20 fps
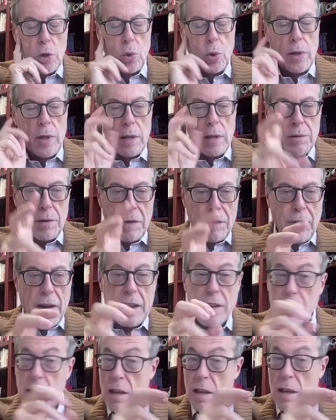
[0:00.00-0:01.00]
to
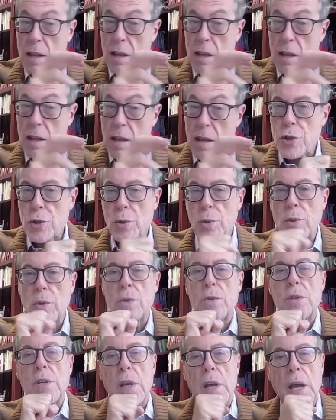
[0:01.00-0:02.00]
identify the ethical
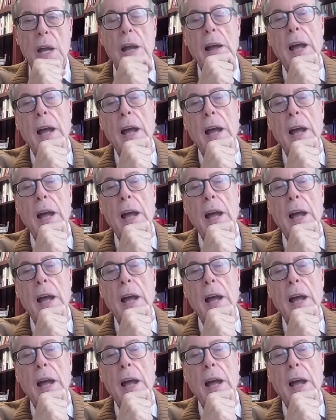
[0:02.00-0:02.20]
issues.